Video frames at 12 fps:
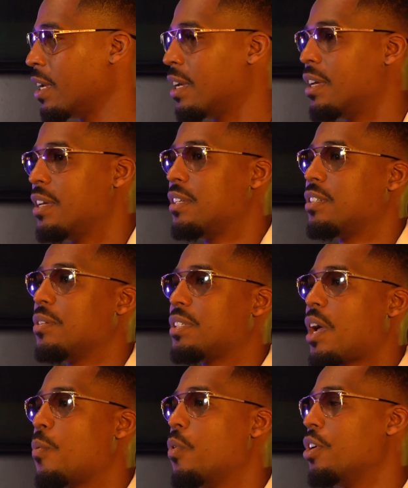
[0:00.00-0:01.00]
Mm-hmm. So
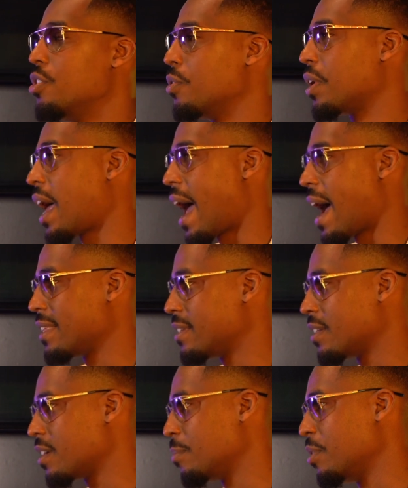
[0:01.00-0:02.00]
it's like, what are you going to add
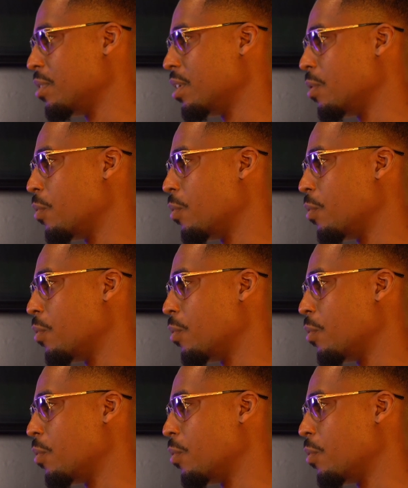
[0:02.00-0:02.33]
to the community?